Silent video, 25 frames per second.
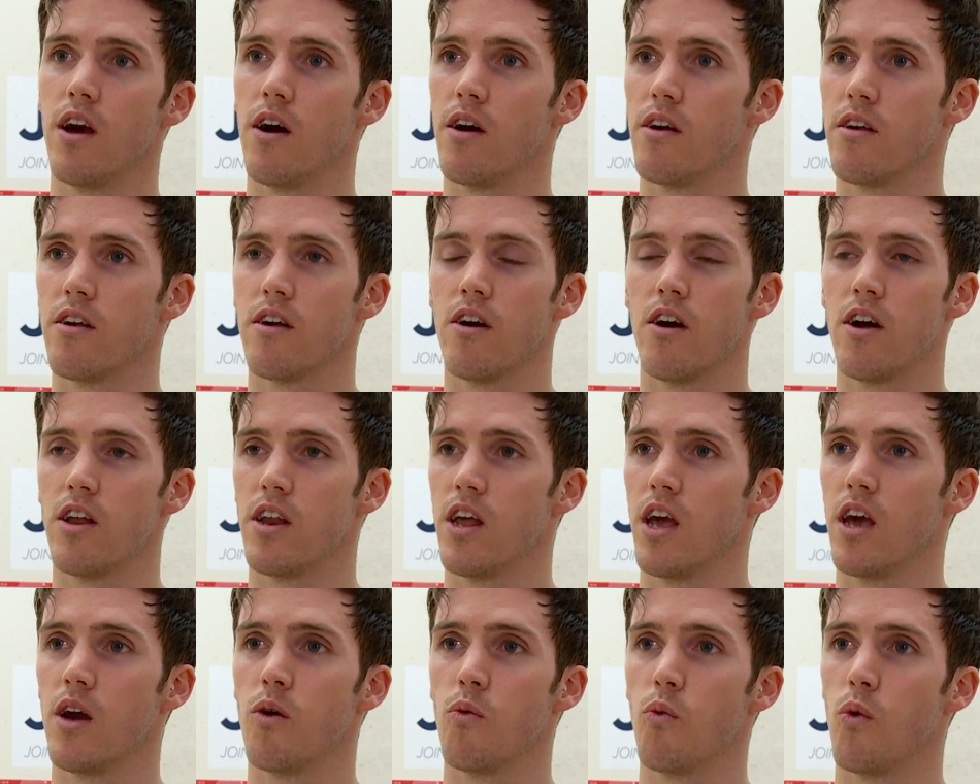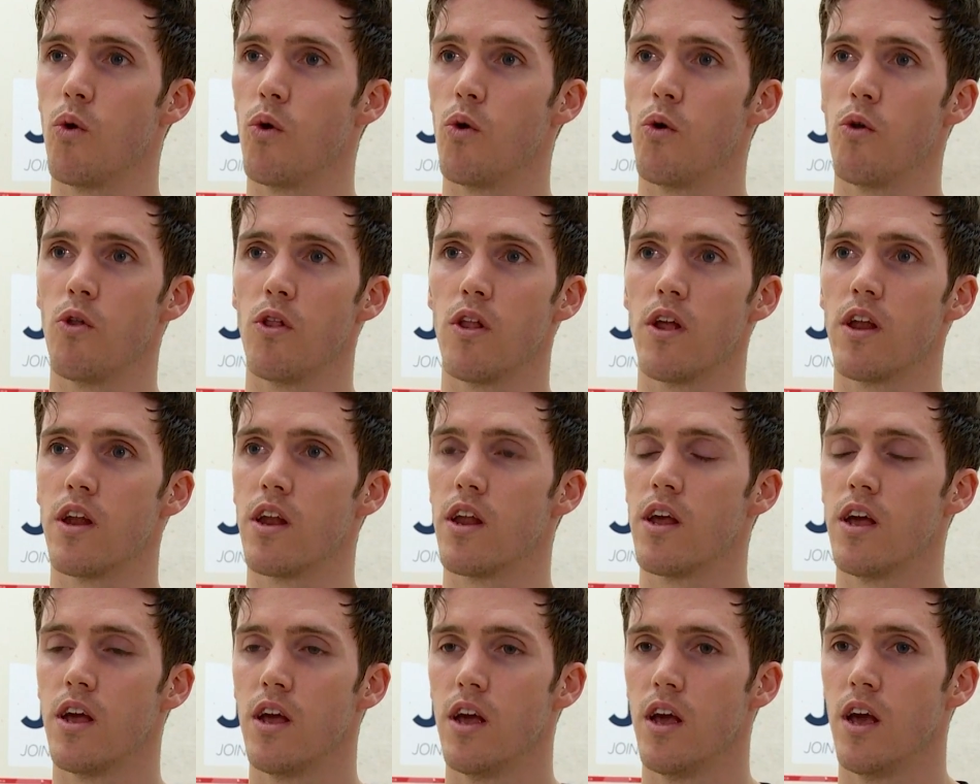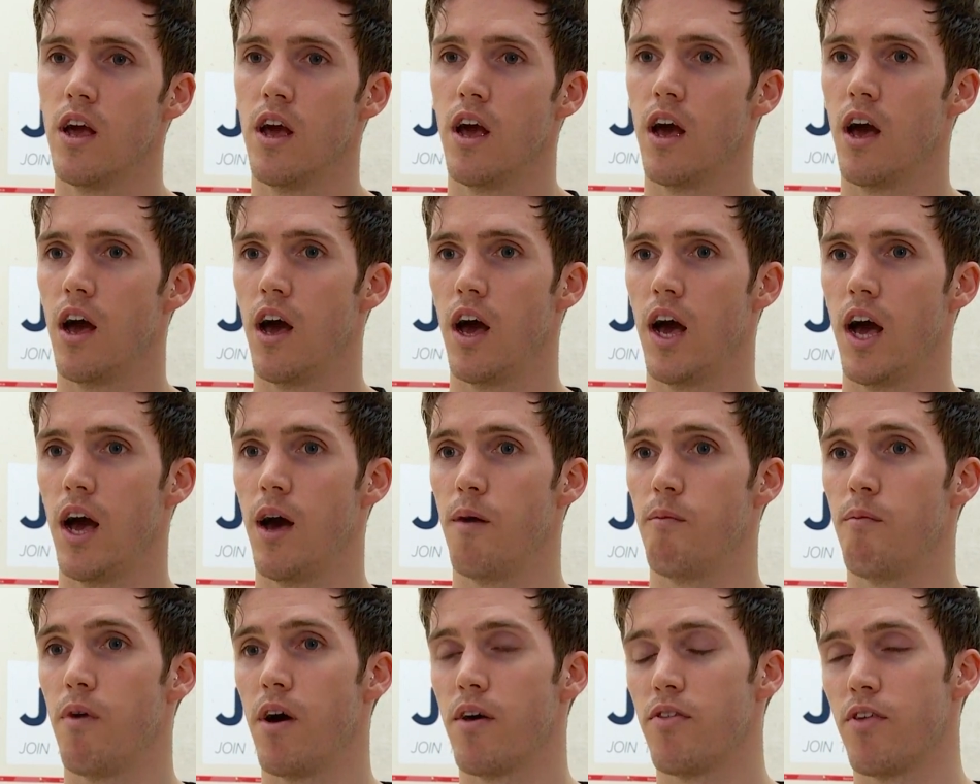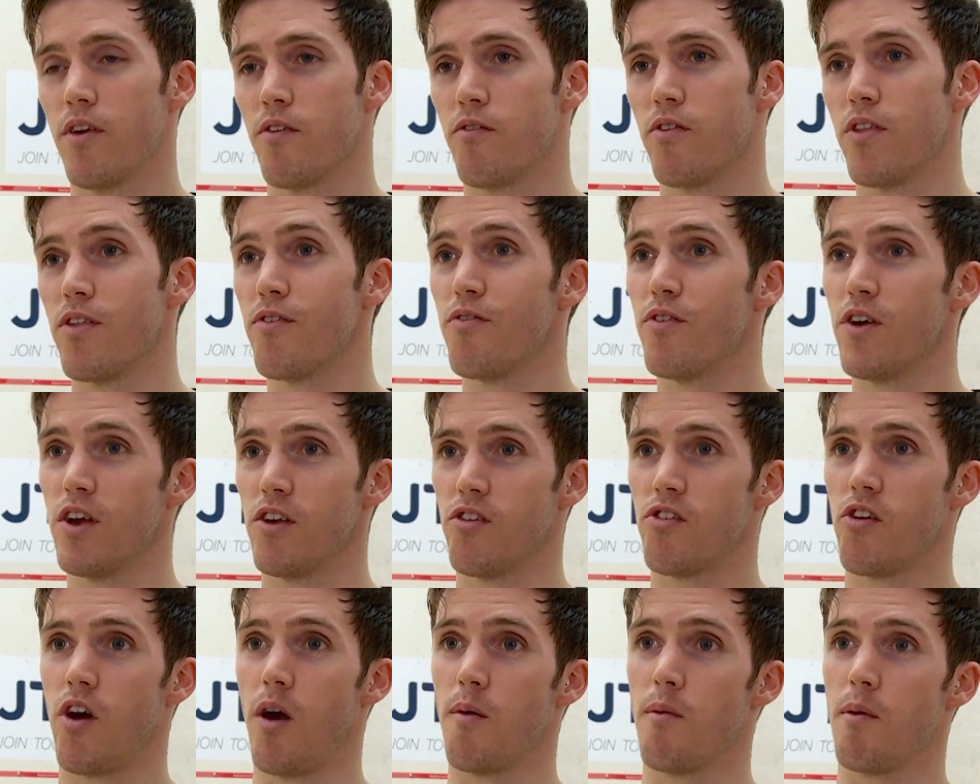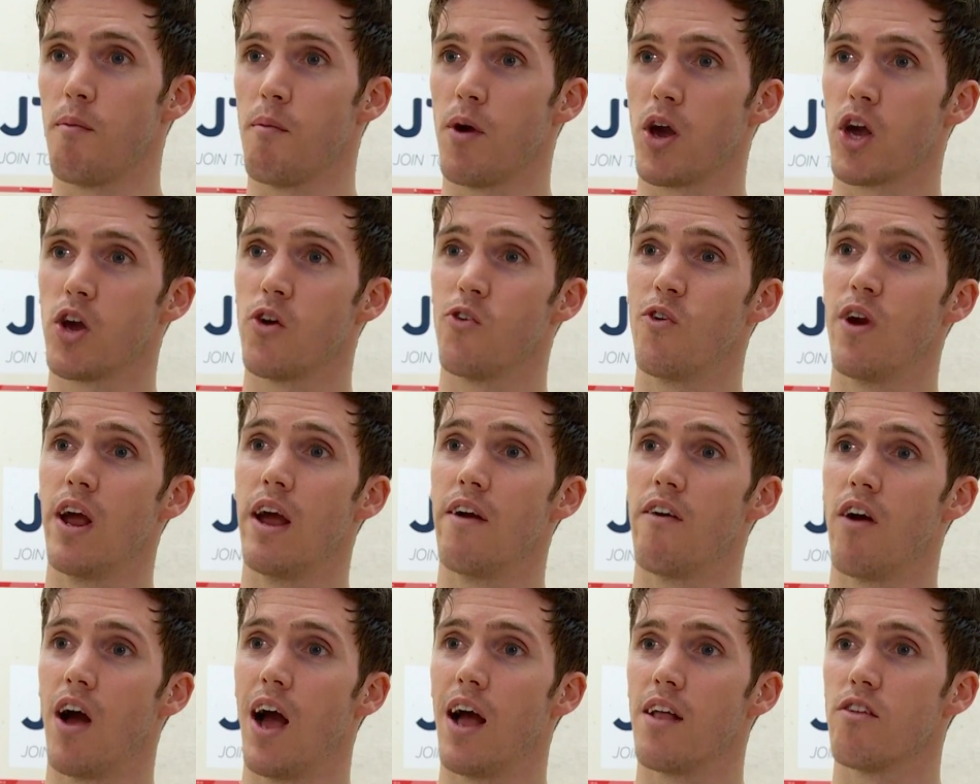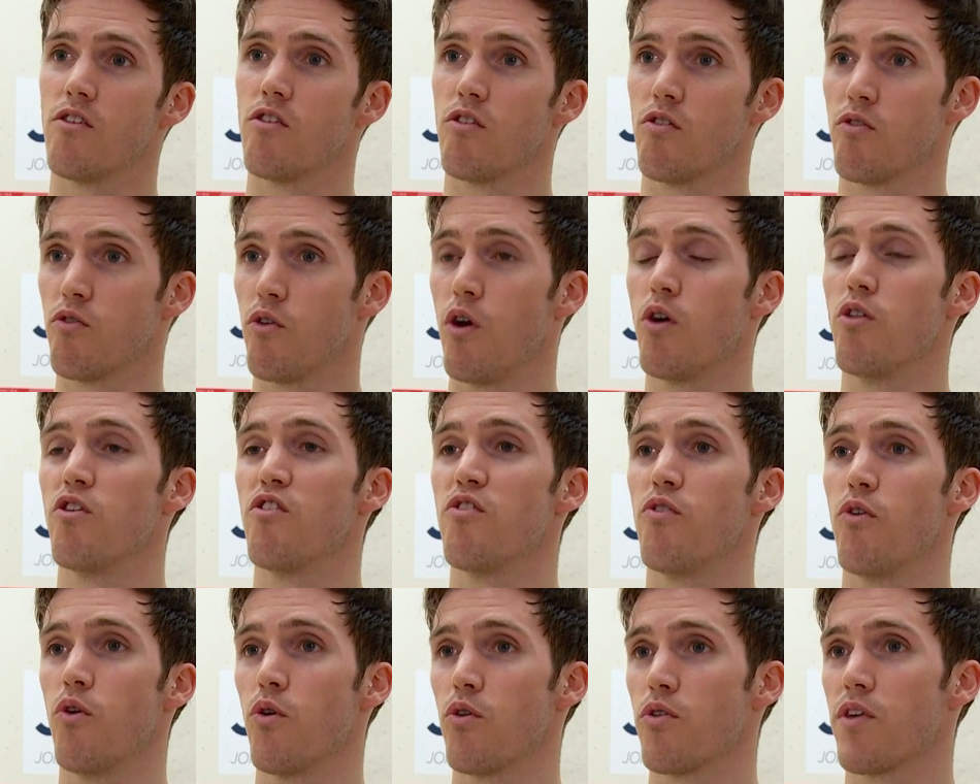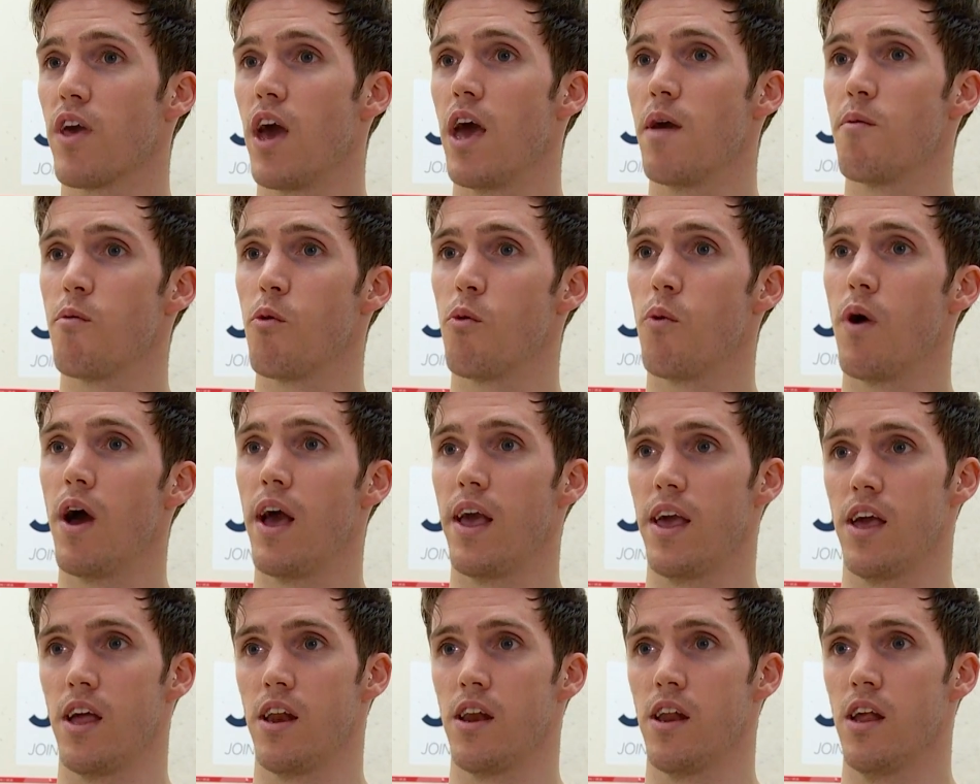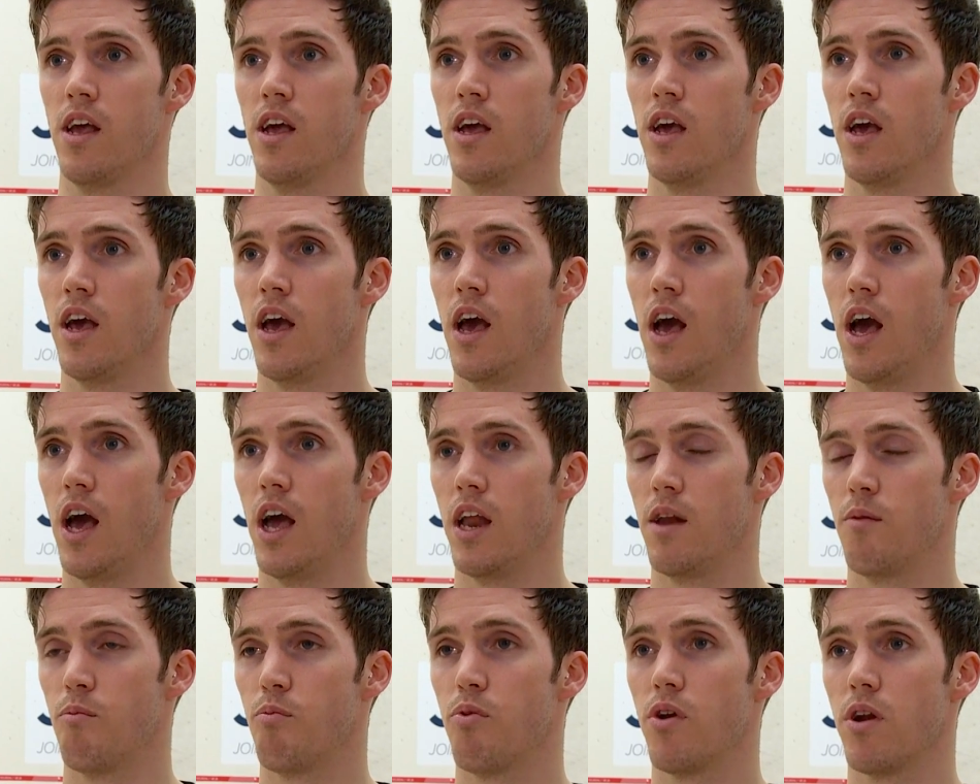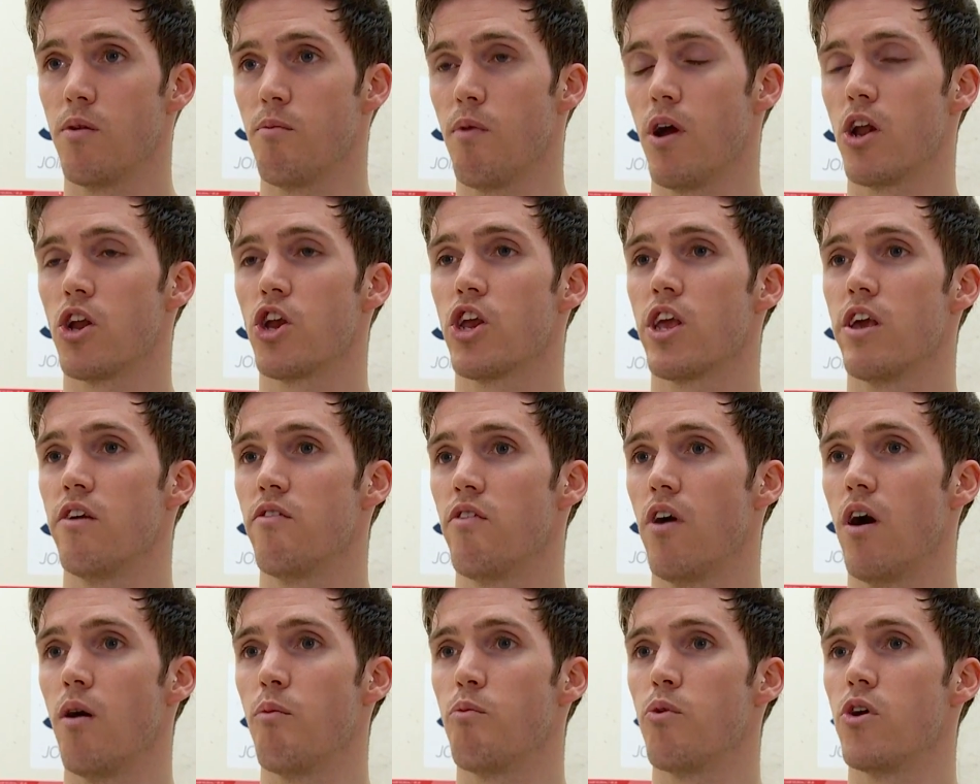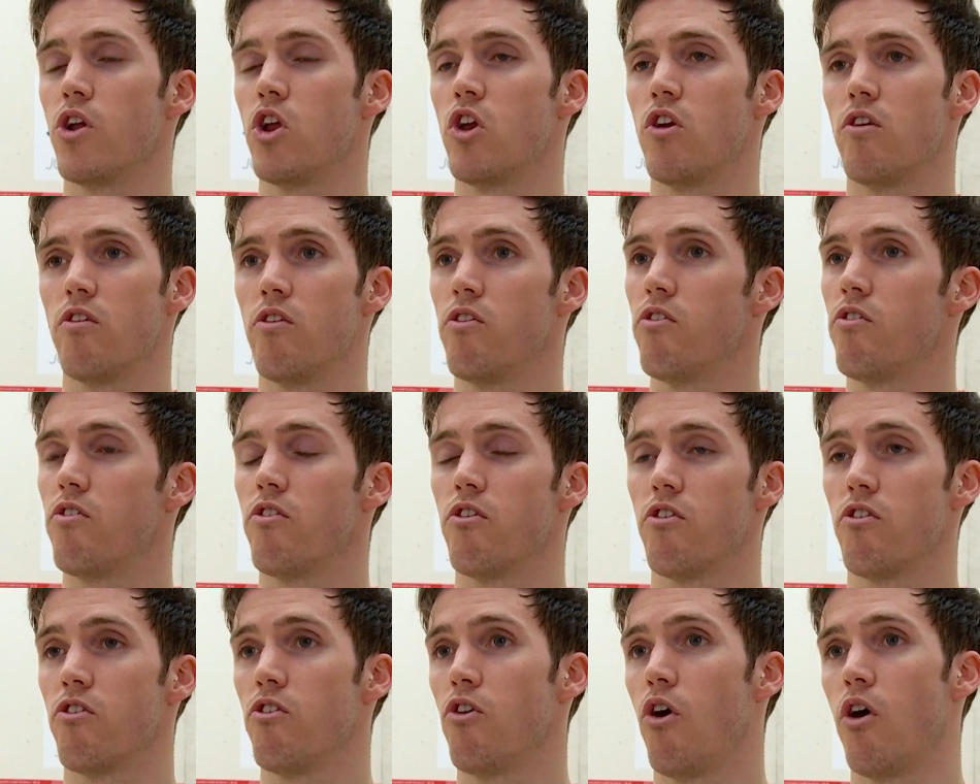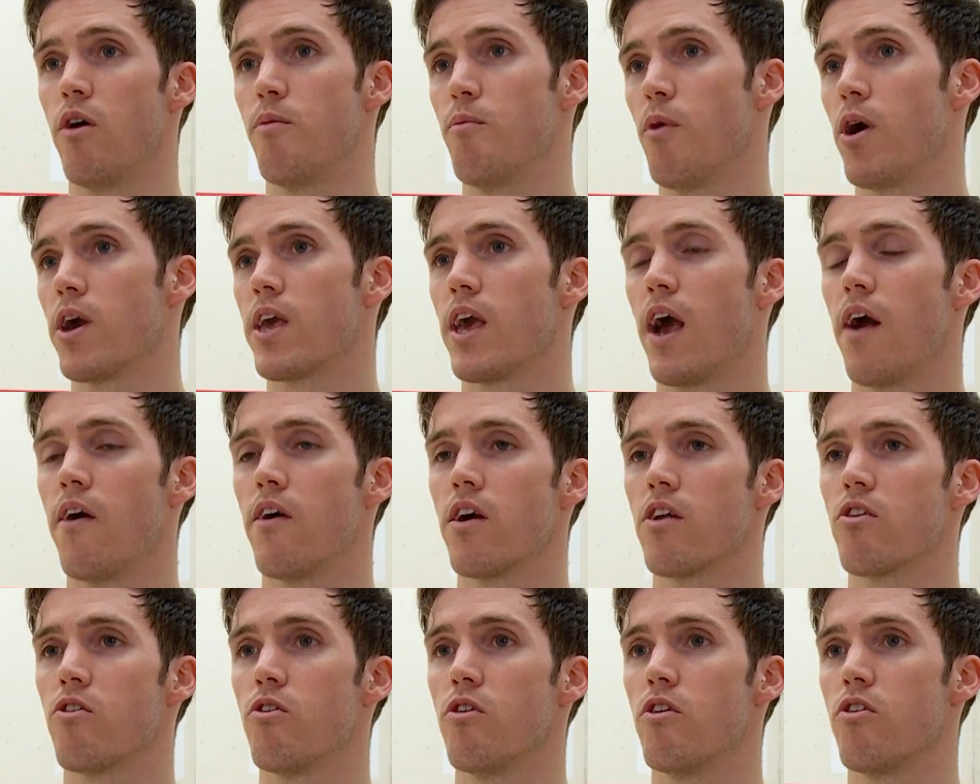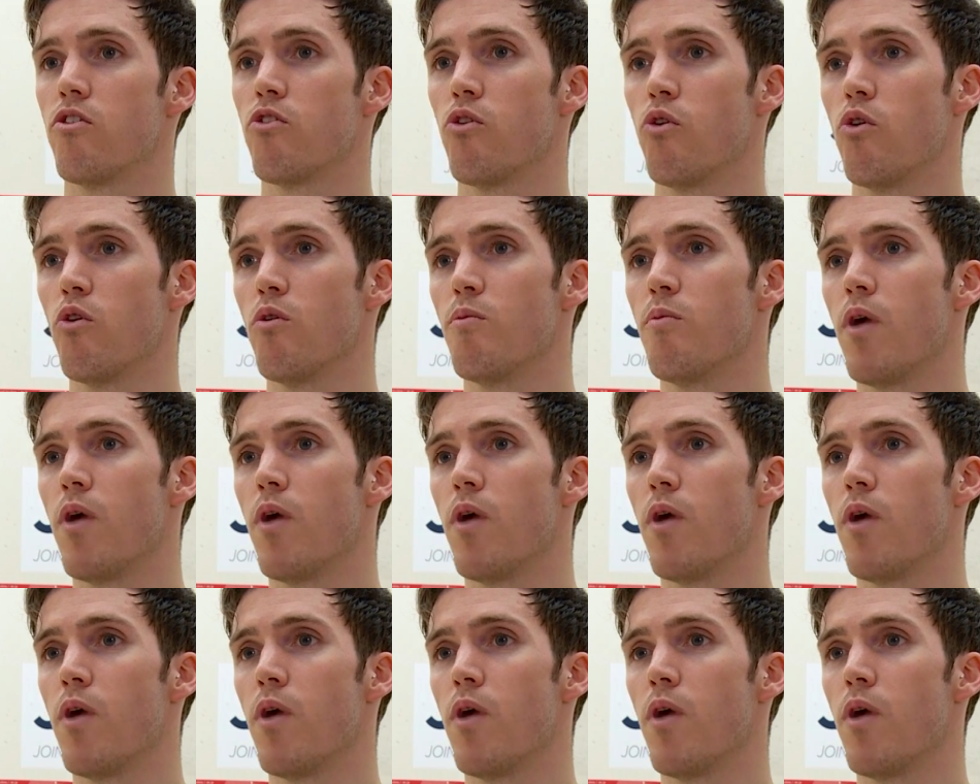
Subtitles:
I'd hit a wall, and I think for the first time in my career I had to throw the fourth game away and pretty much give up, which is just not in my character at all.